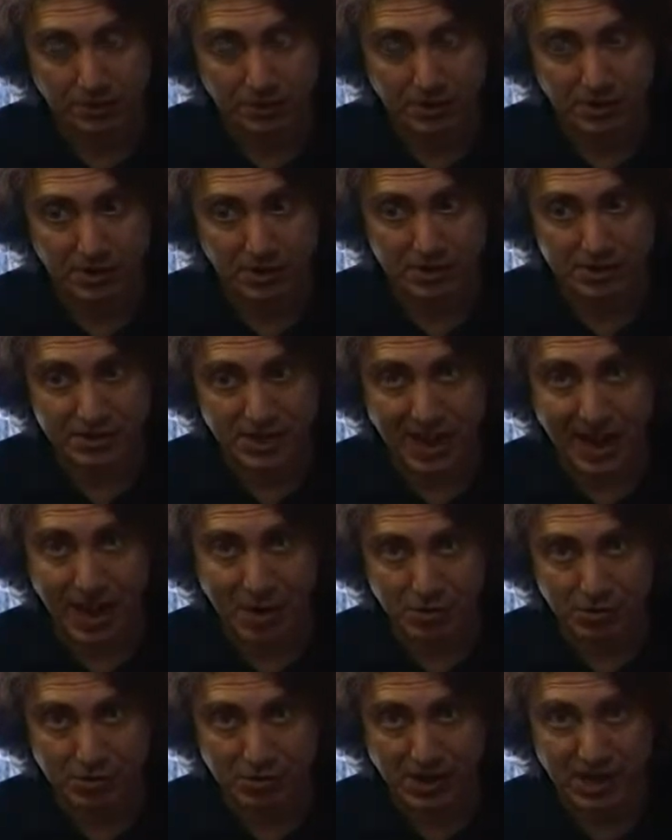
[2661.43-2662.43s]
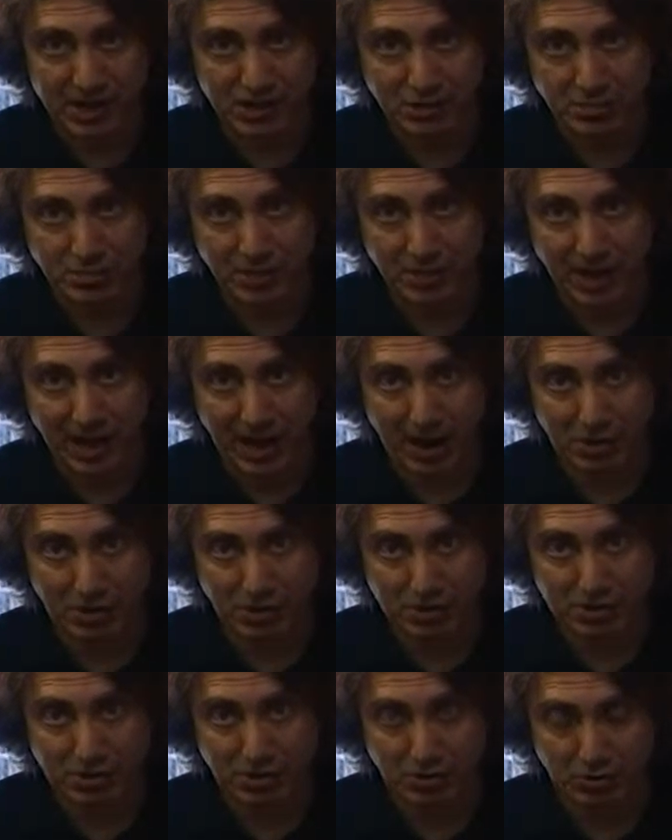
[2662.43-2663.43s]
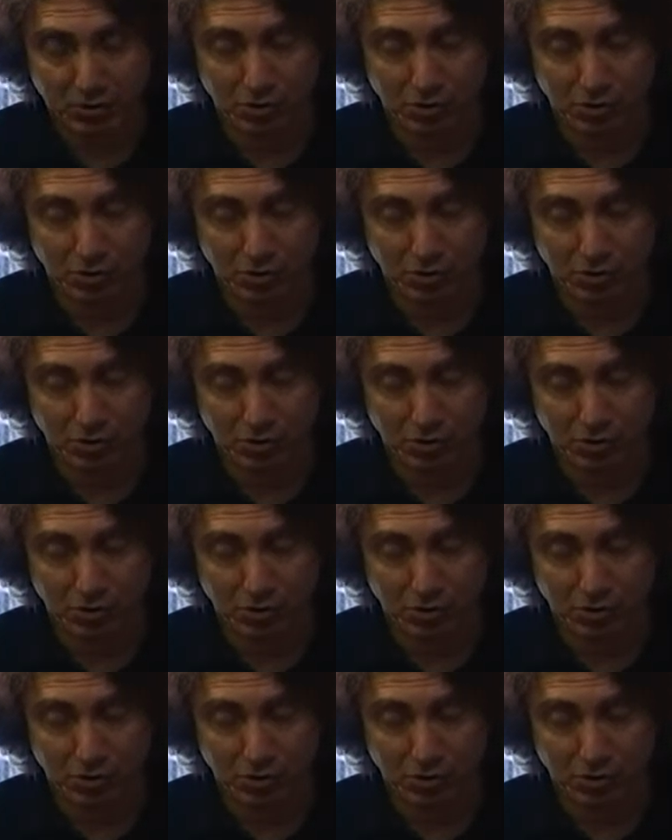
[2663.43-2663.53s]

If it, it's ours, it has to be ours